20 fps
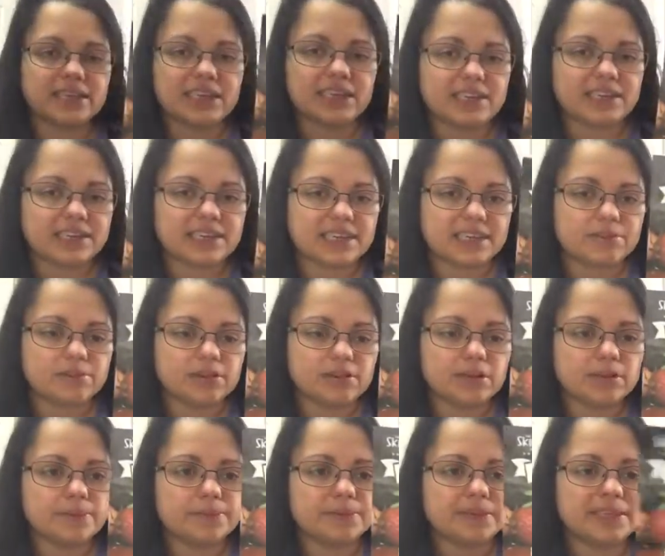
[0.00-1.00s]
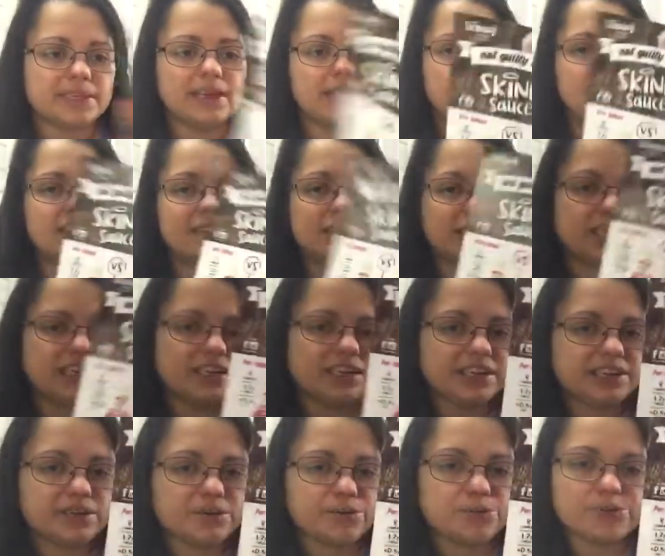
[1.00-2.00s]
skinny syrups, skinny
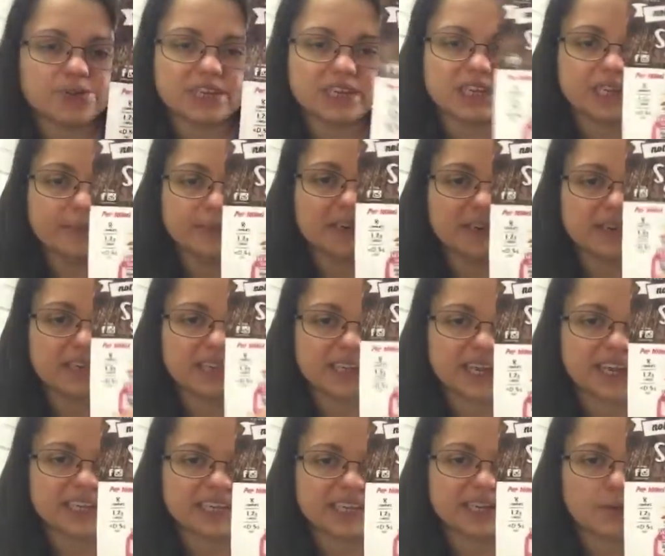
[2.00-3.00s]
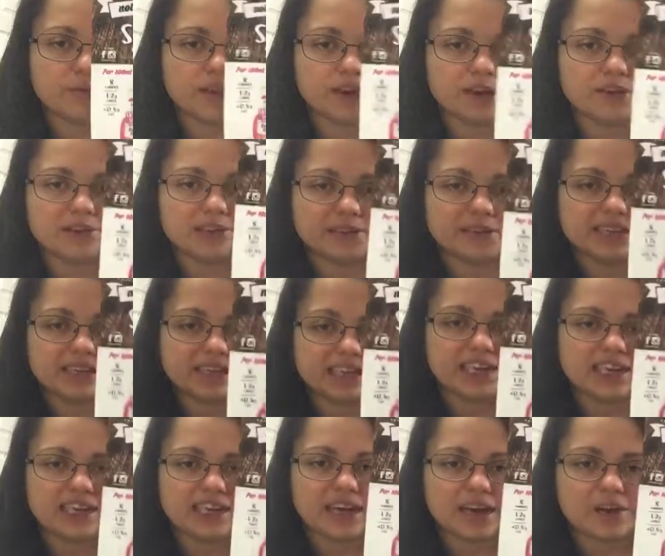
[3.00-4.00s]
sauces, because they sell those on the
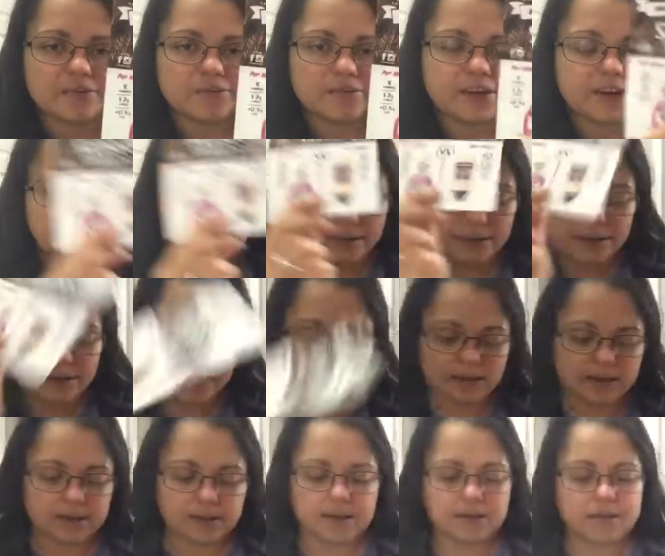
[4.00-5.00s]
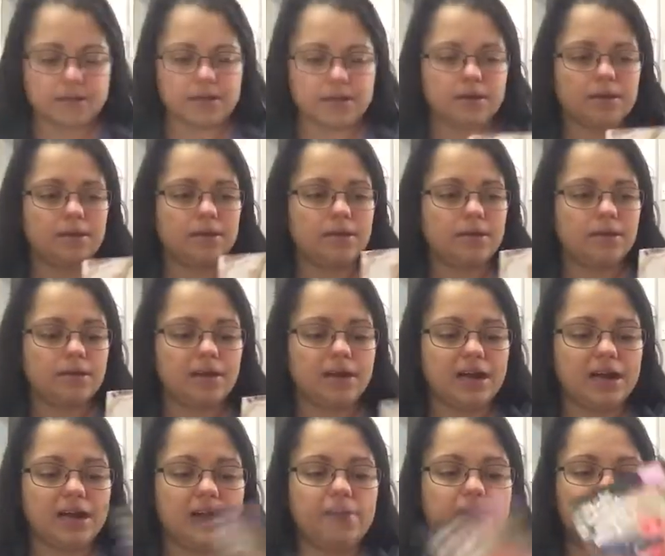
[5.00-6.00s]
Skinny Caffe.
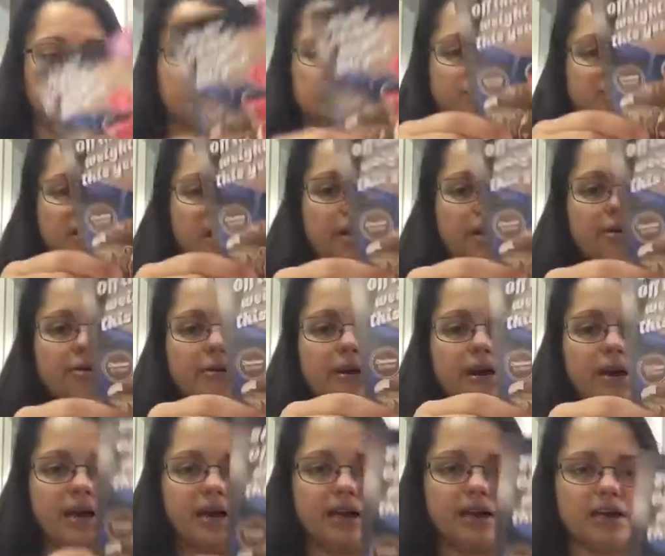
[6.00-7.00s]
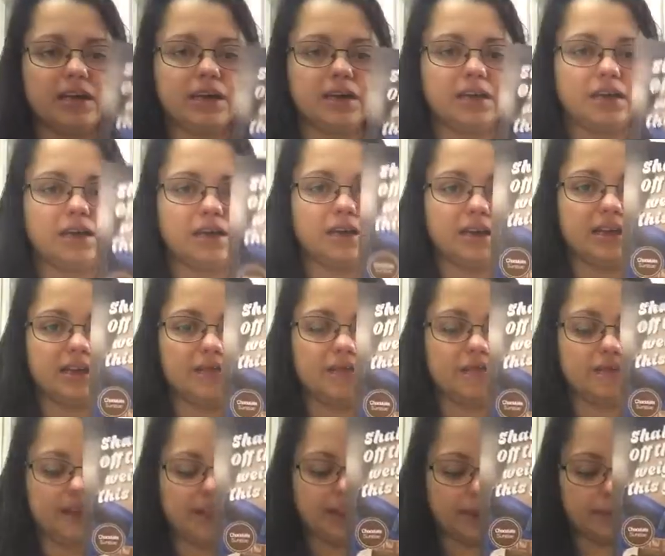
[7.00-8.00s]
And there's also a
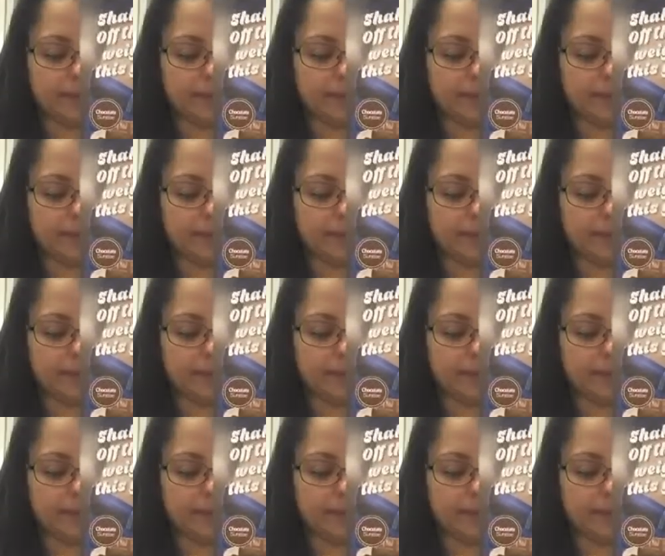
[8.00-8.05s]
leaflet